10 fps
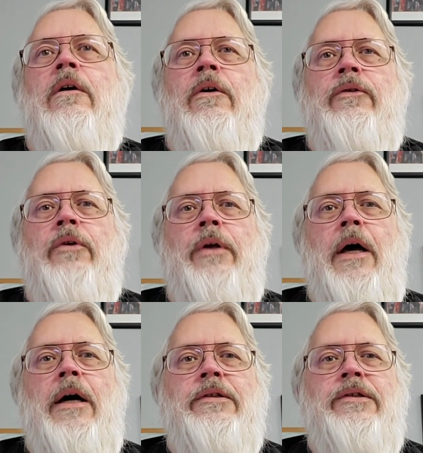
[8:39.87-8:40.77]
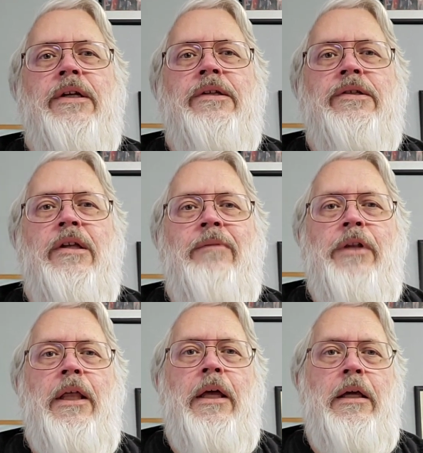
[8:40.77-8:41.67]
So God sends a
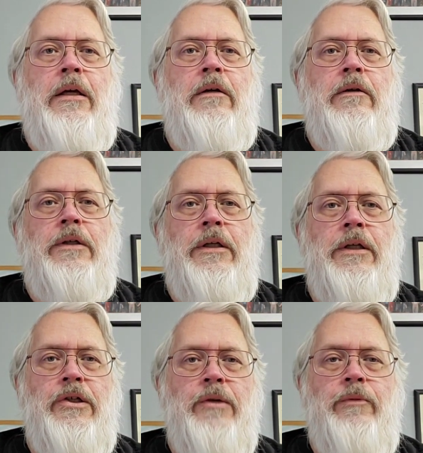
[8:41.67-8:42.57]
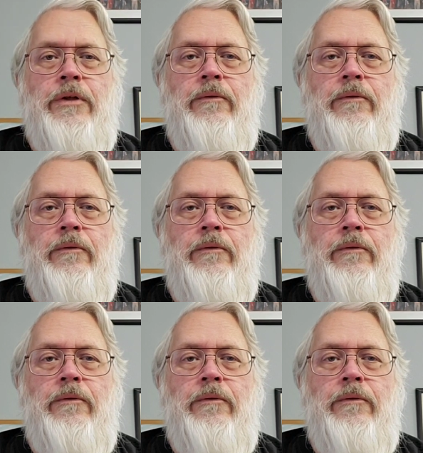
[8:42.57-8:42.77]
plague to Egypt.